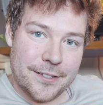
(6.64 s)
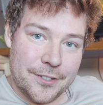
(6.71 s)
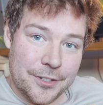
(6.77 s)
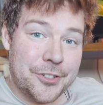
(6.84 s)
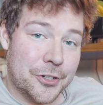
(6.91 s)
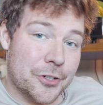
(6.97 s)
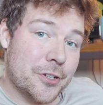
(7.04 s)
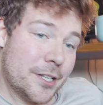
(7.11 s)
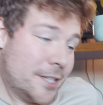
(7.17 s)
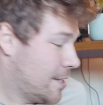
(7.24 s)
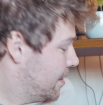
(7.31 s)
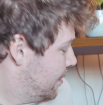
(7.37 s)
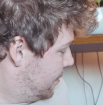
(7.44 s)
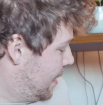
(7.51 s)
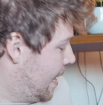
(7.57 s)
You should, it's
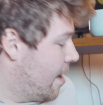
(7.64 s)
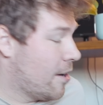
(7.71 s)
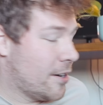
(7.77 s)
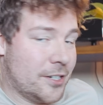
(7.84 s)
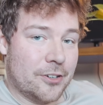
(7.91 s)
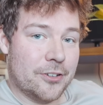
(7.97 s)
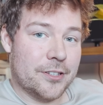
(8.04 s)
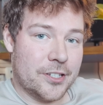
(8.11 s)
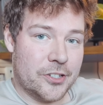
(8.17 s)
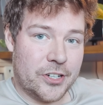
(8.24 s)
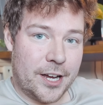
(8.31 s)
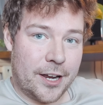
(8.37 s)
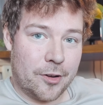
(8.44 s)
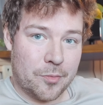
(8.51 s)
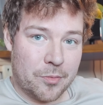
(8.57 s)
a character on this
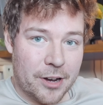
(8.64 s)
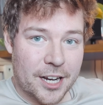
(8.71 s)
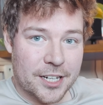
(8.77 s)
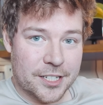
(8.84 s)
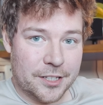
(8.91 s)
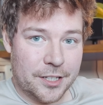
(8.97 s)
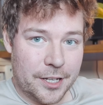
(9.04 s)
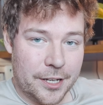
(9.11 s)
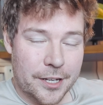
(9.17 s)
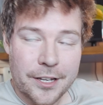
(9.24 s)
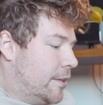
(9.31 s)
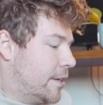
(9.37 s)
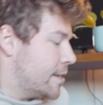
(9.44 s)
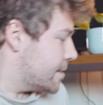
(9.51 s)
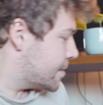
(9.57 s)
channel practically.
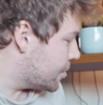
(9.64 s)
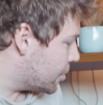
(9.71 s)
This